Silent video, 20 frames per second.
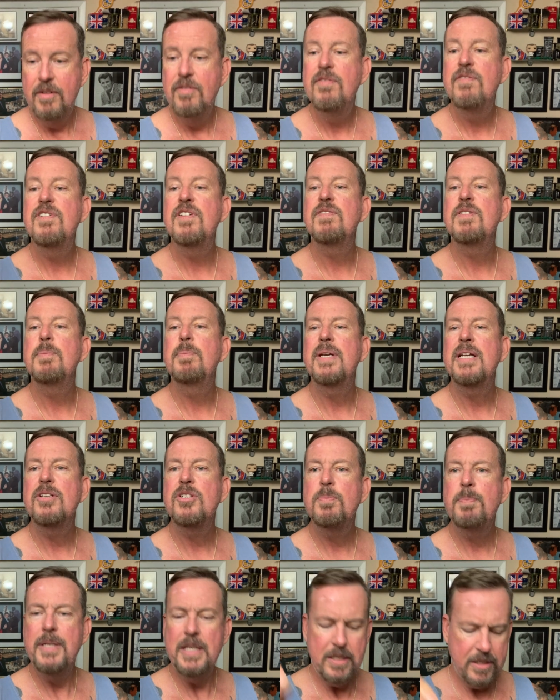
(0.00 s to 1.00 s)
50
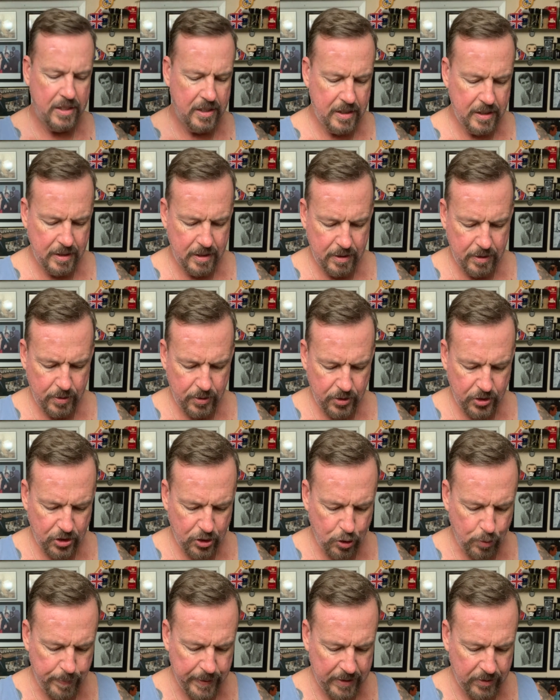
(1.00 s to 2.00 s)
pence piece,
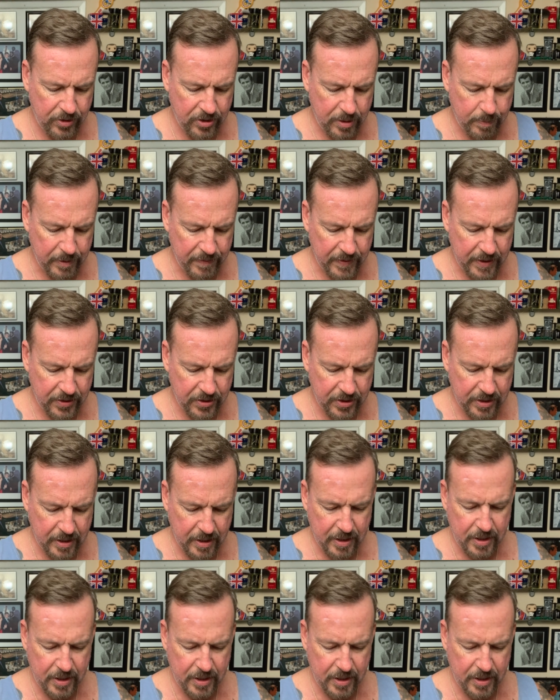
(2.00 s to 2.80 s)
scoop out some of this